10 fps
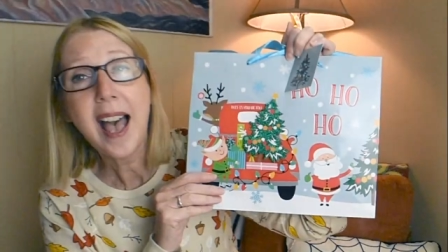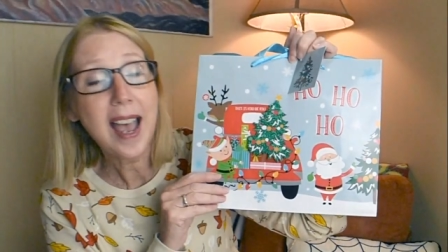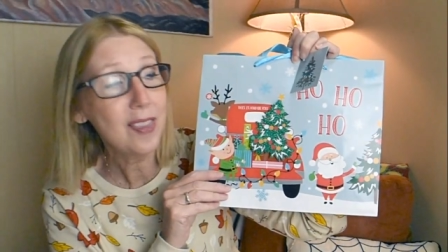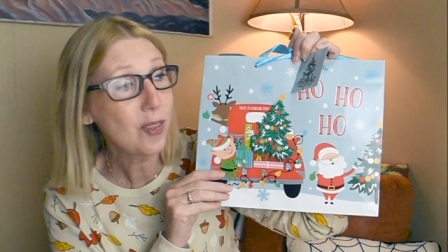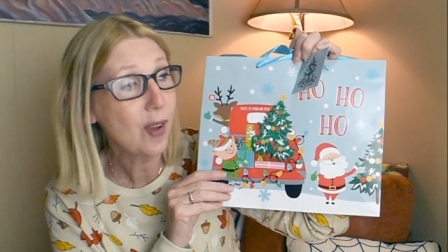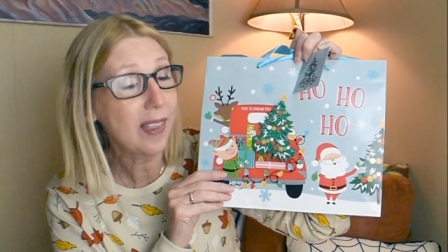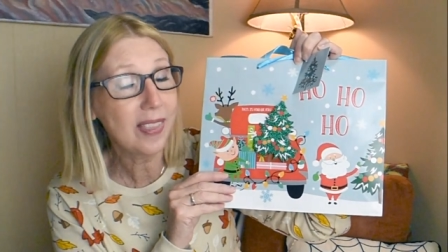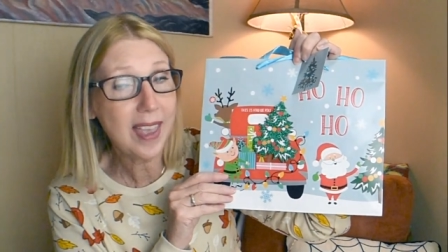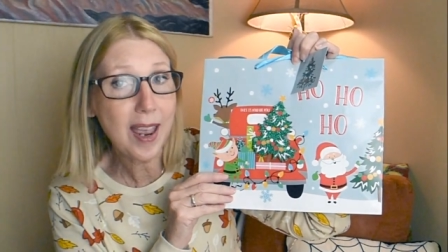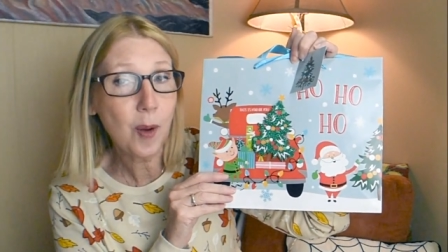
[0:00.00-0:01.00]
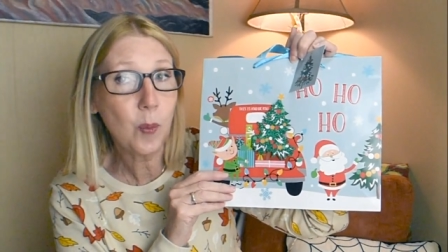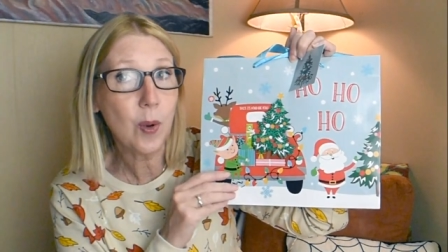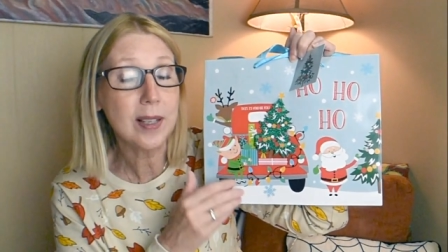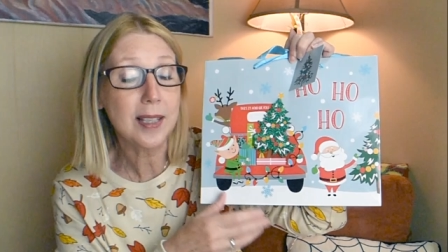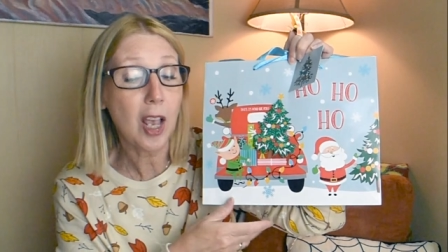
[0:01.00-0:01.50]
I thought that
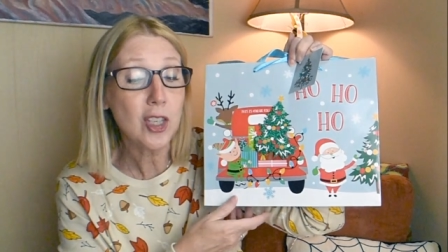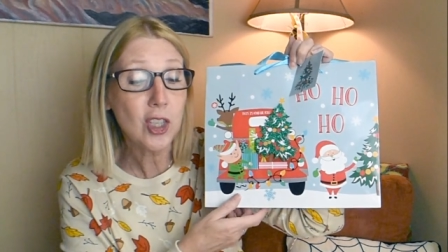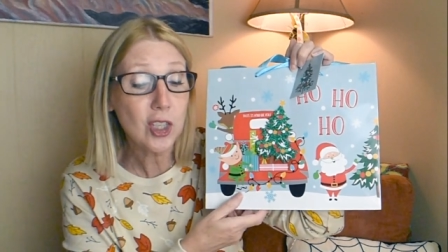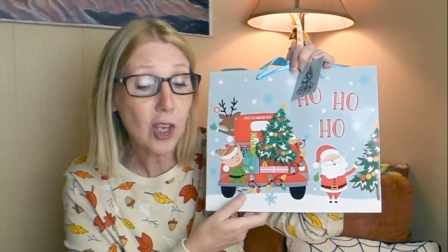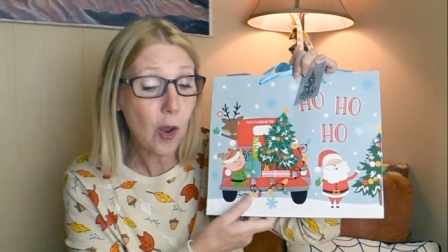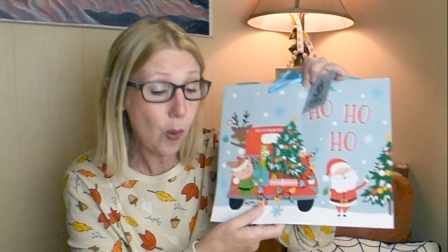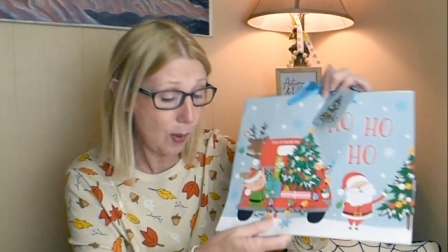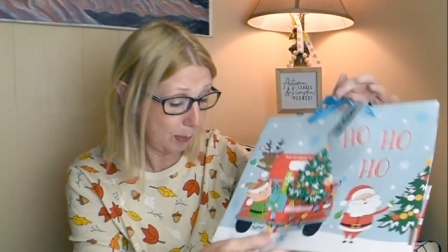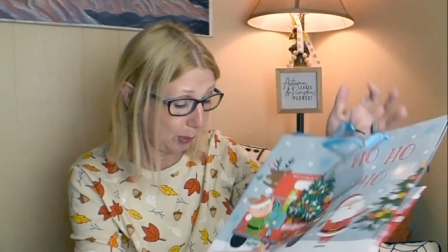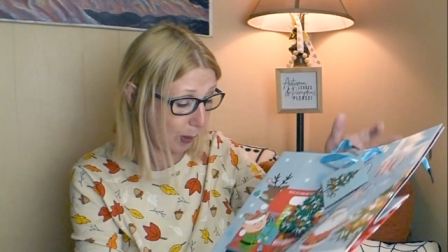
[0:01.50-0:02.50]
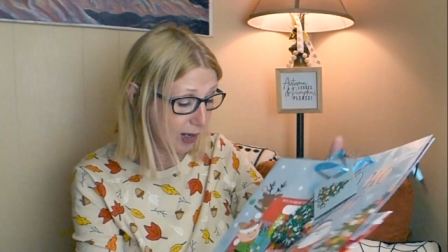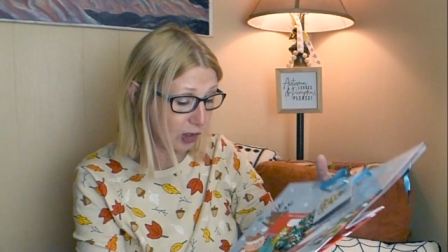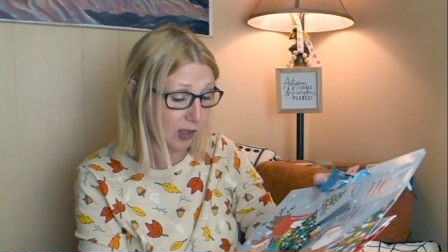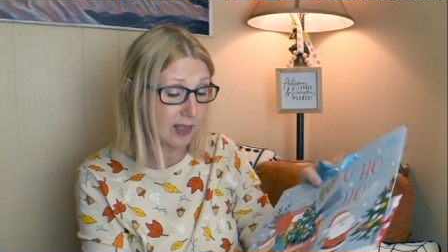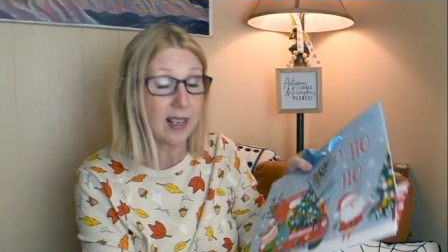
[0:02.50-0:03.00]
was so
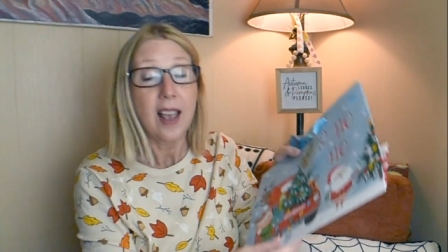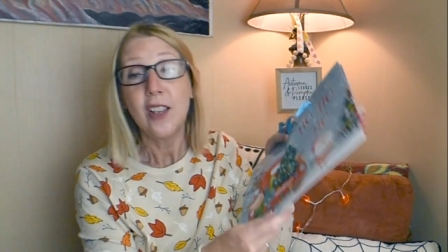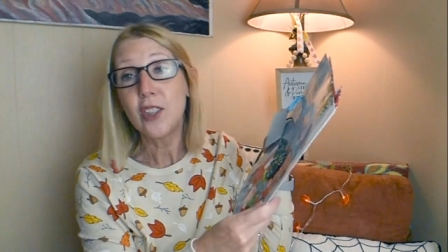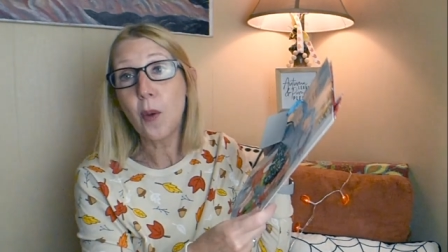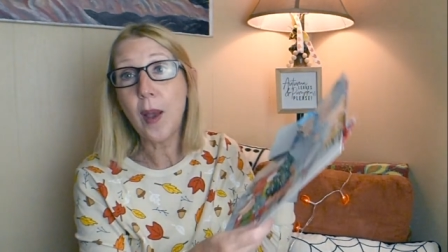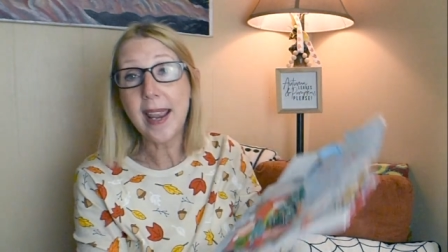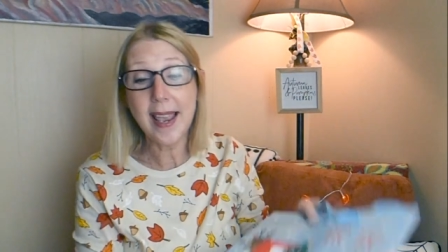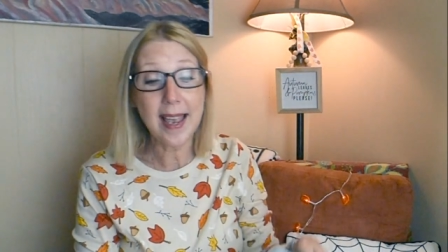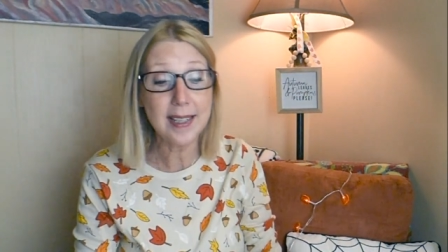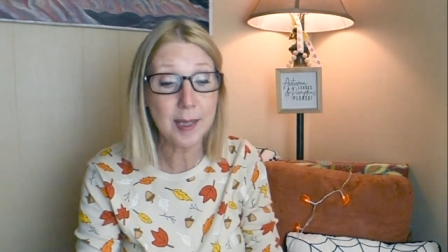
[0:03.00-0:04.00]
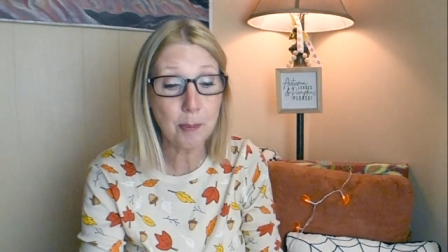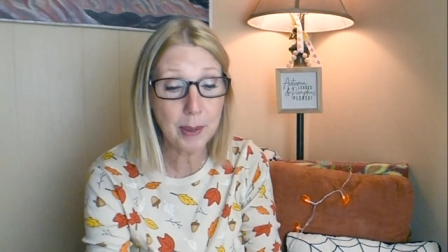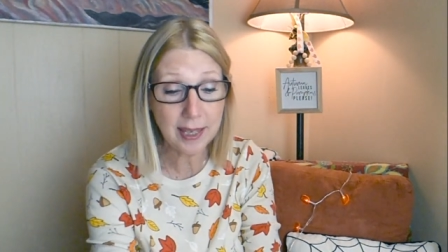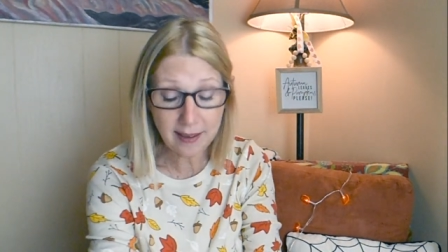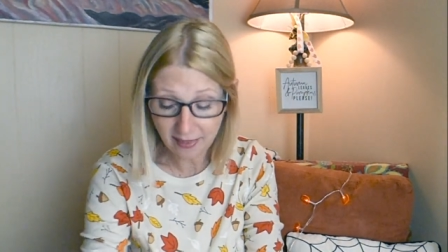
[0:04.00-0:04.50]
precious so I had to
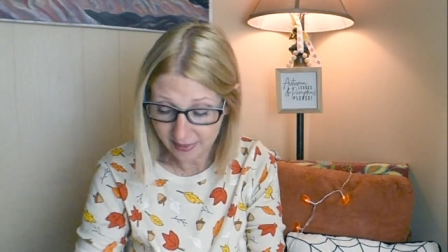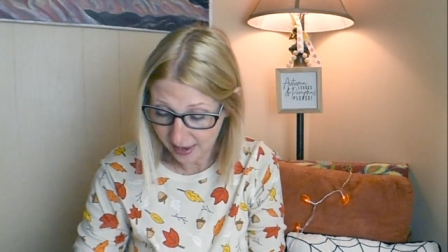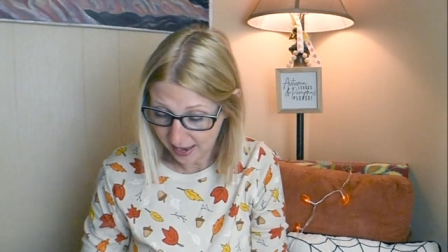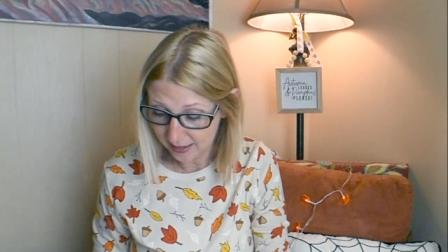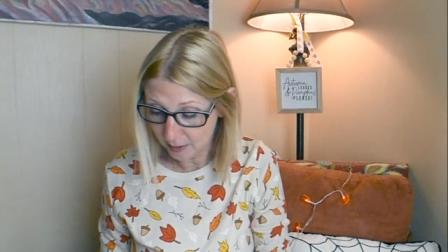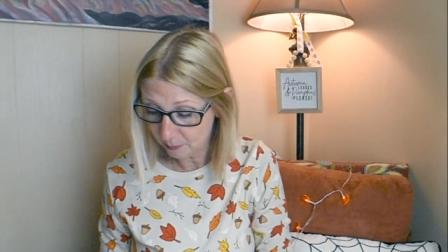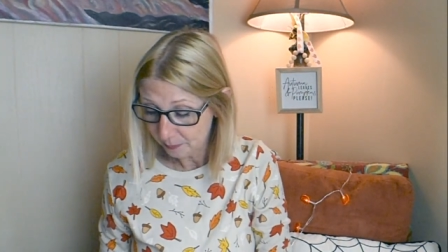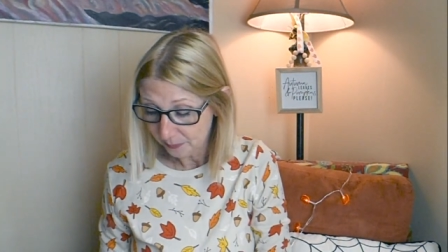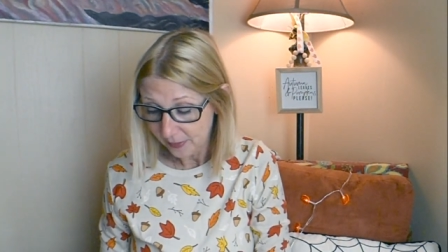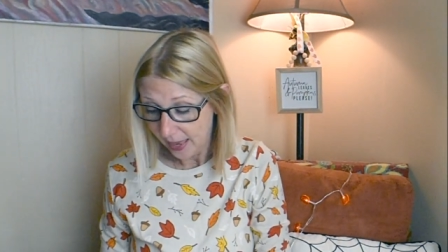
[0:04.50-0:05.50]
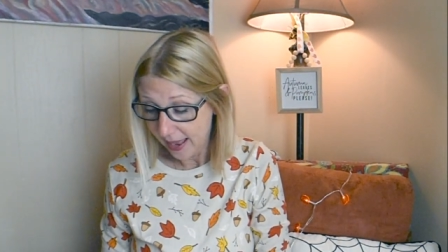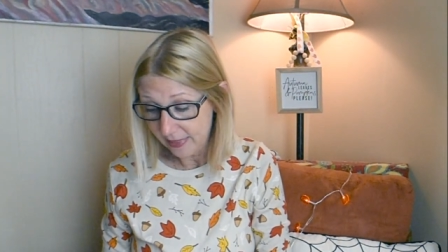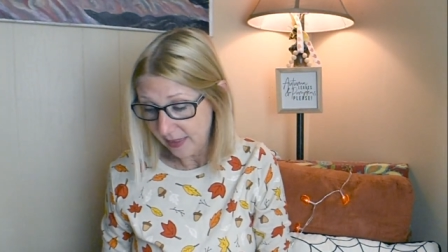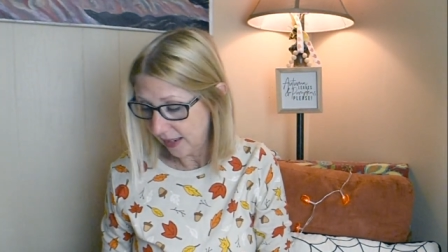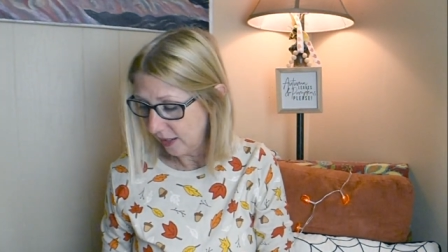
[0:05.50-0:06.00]
pick that up
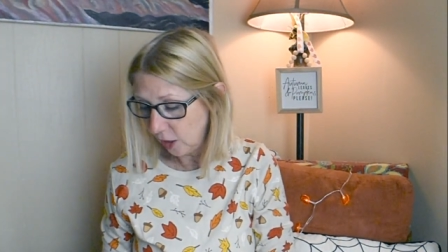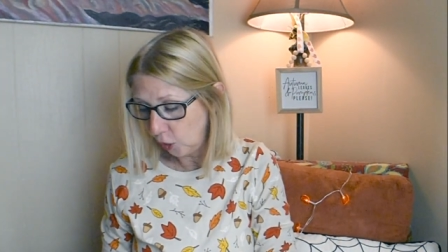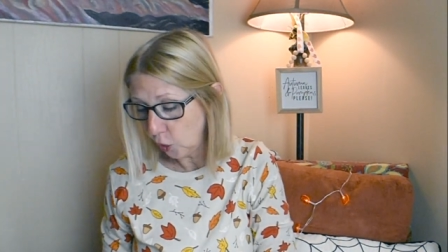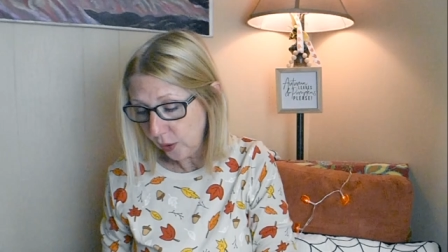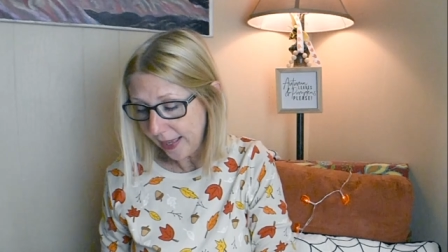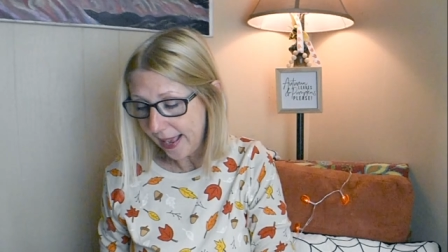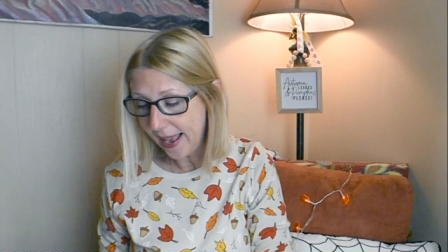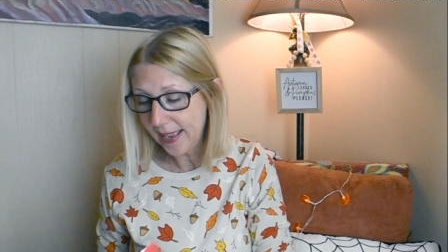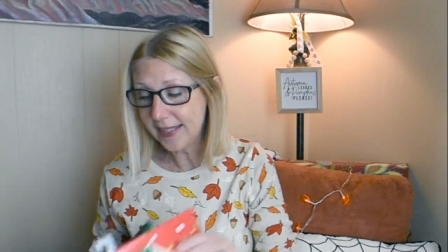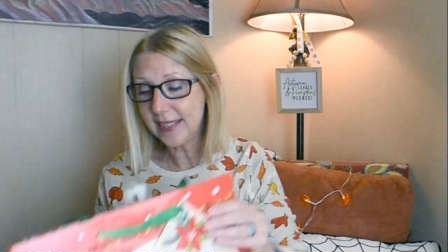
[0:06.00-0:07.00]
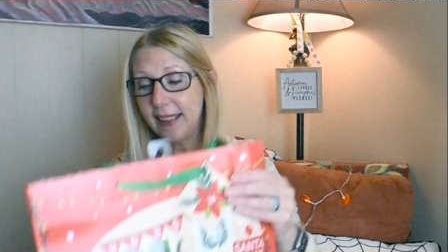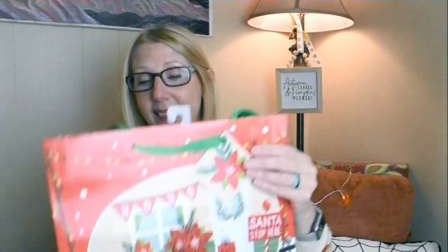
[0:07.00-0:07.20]
and then look at